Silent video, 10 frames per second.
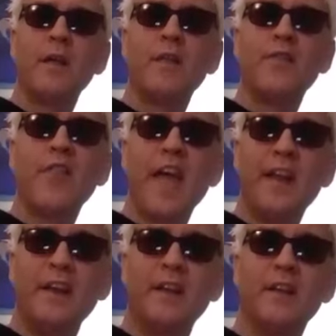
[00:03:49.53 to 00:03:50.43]

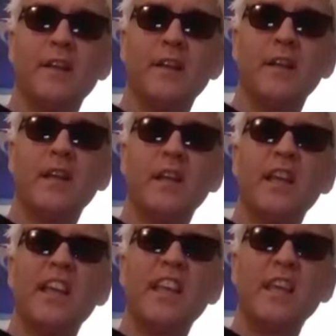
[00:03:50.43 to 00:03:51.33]
Then
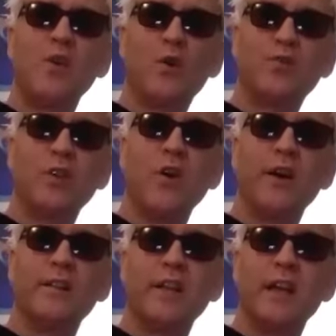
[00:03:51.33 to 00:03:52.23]
he got an
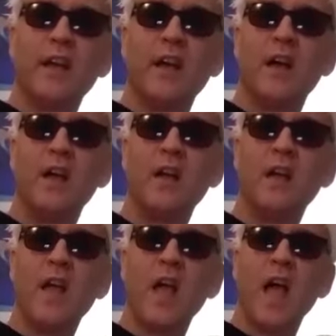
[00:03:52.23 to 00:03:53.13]
idea.
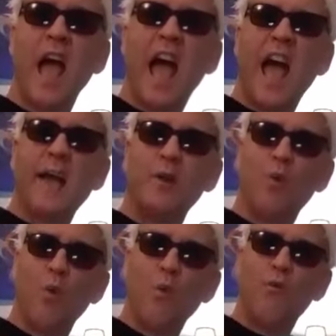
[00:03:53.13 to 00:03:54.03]
An
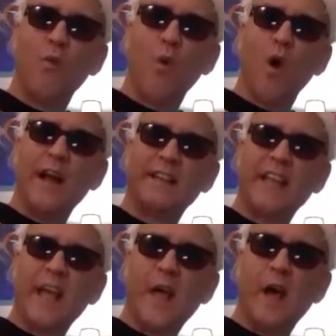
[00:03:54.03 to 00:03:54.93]
awful
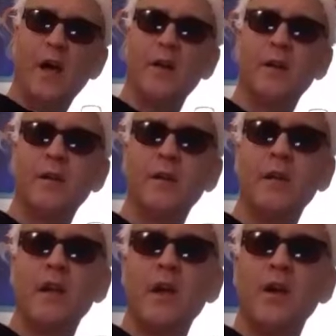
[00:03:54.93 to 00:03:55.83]
idea.
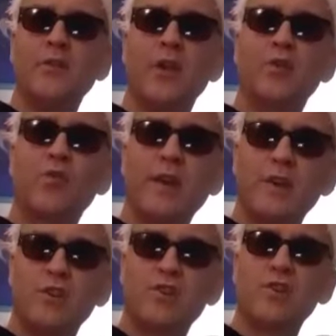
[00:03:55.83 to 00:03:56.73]
The
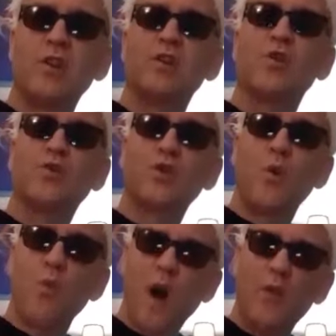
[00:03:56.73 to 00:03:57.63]
Grinch got a
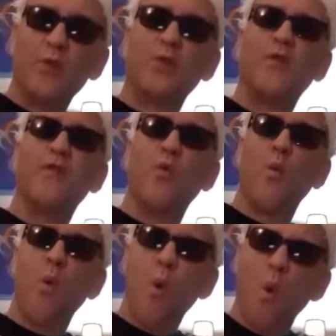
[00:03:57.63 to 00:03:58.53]

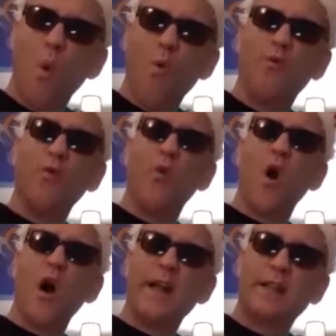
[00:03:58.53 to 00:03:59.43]
wonderful, awful
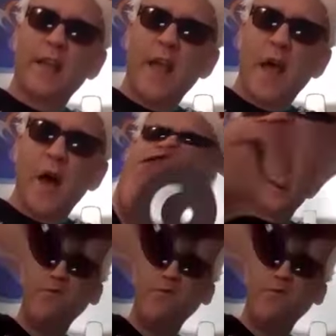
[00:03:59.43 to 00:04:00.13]
idea.